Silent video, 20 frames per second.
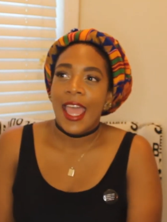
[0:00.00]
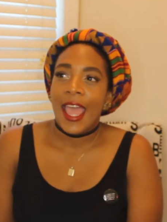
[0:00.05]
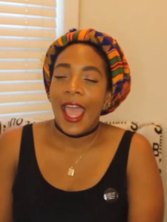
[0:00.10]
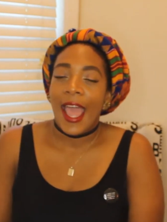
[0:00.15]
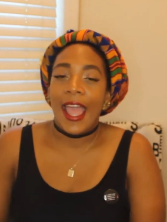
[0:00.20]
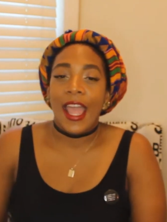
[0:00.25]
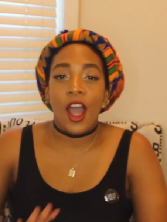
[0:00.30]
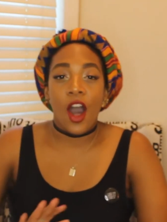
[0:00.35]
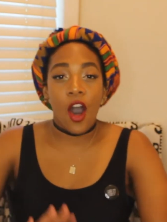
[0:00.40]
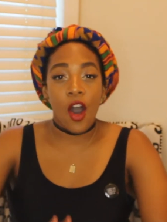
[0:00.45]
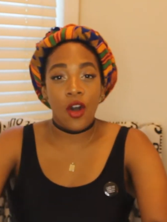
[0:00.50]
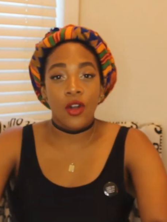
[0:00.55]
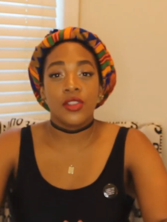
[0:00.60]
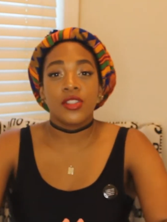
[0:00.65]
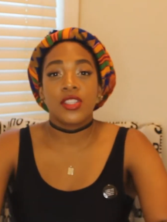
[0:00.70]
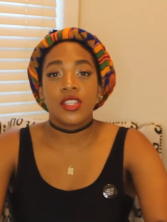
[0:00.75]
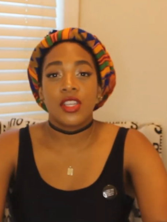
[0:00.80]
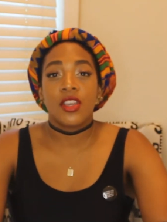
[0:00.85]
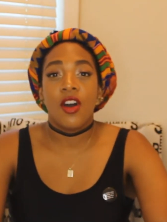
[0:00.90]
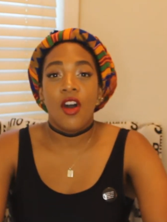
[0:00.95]
a
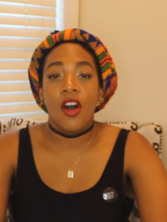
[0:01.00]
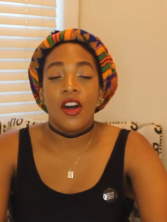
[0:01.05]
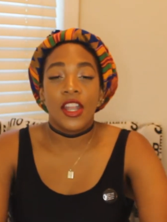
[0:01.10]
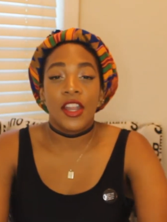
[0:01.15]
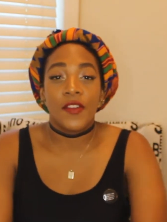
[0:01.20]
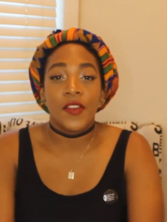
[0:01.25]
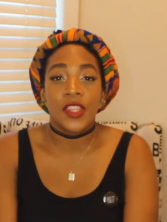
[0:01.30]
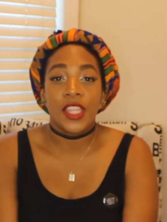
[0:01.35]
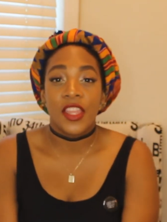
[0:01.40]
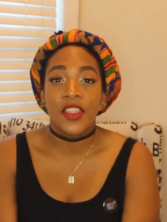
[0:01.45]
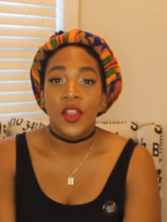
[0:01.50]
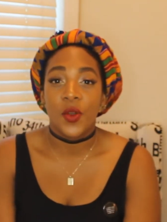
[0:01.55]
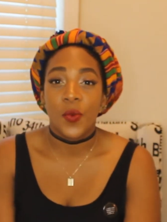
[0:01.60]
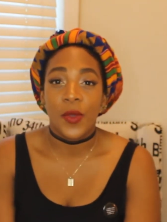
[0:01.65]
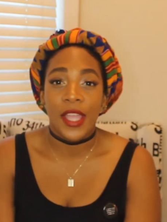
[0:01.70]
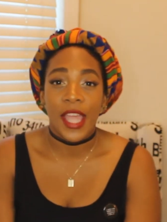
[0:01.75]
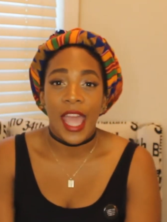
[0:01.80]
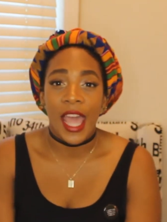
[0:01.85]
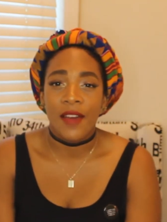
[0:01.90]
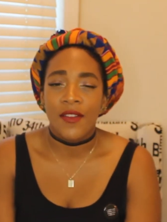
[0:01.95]
halt on everything that
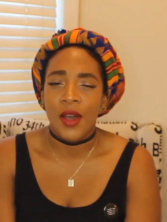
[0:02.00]
we have.